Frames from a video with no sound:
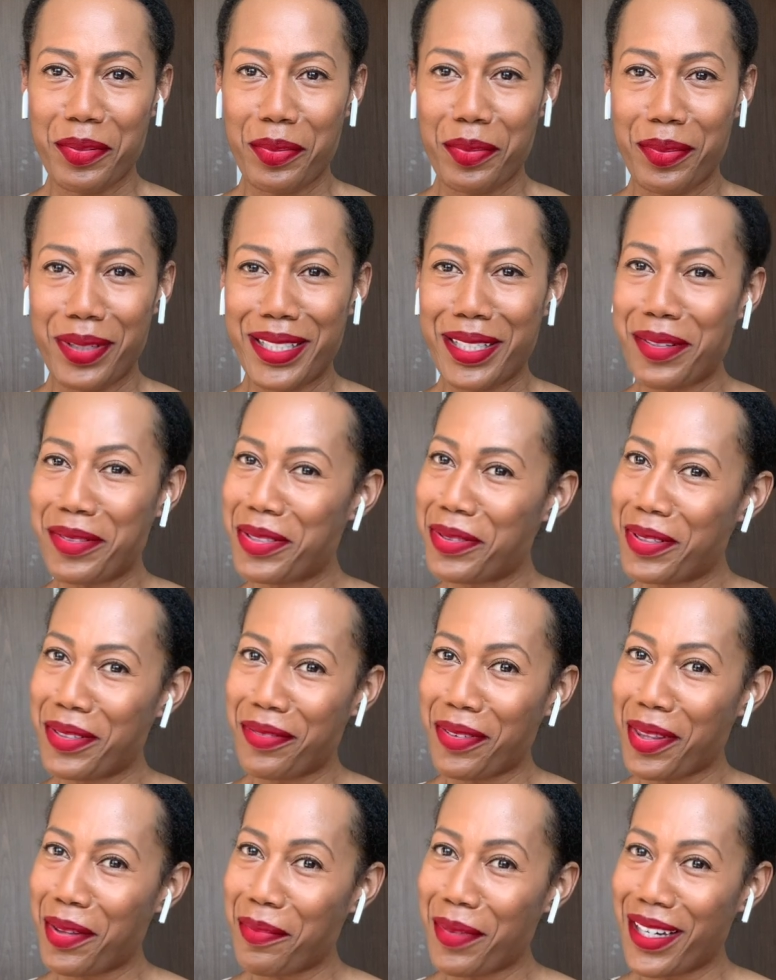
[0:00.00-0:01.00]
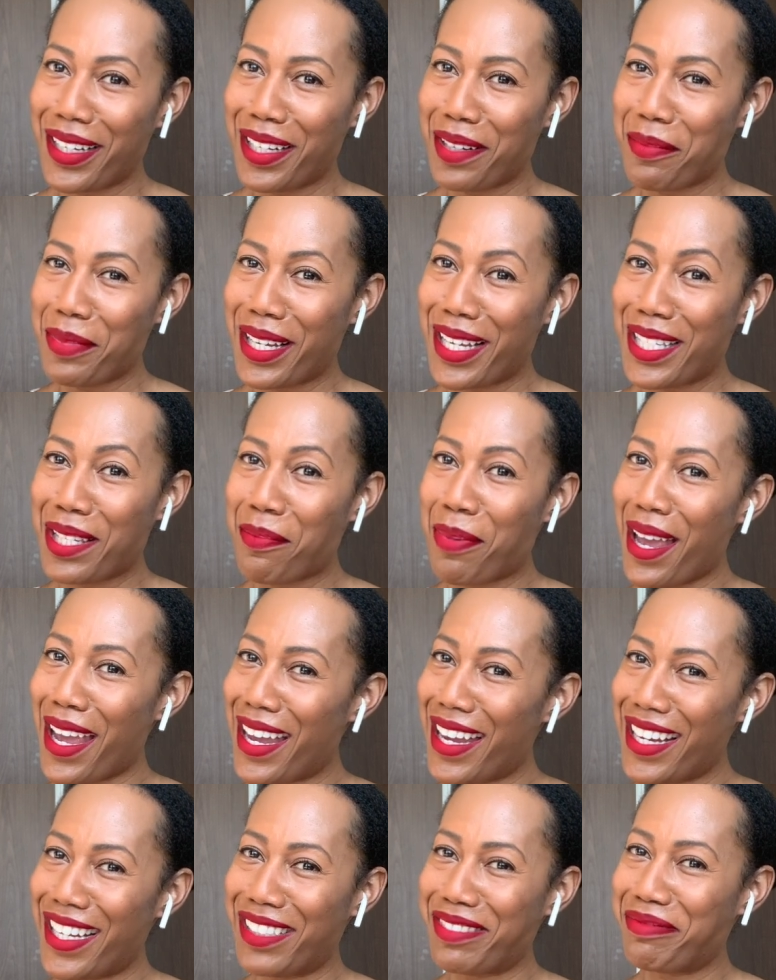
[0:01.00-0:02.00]
we don't do it for the money, because the
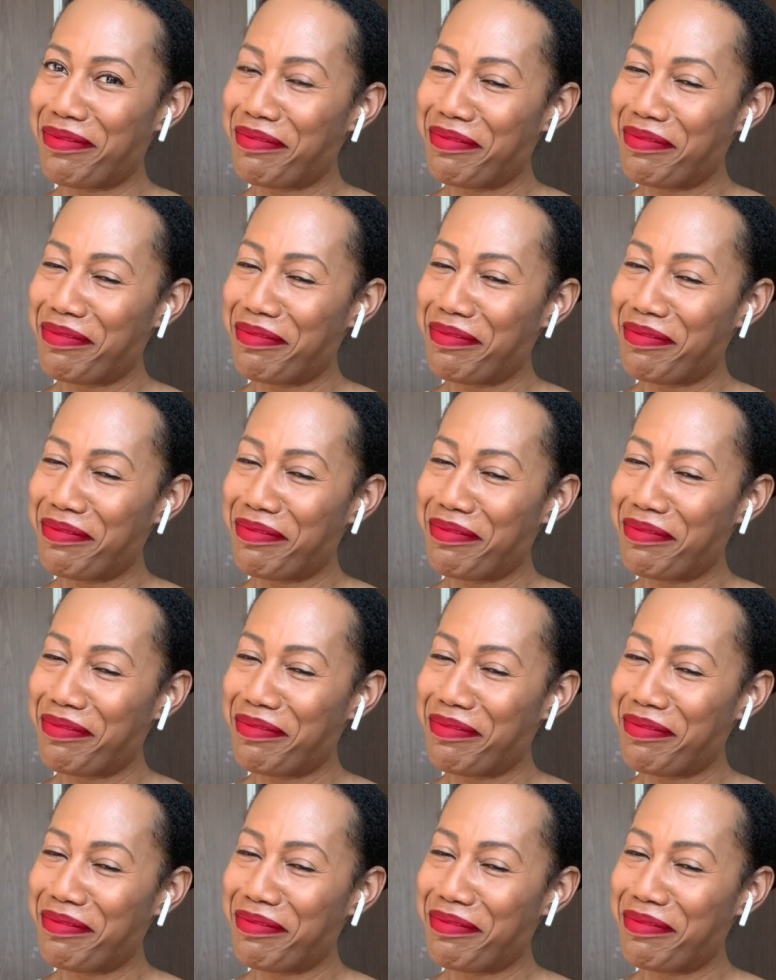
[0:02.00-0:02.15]
pay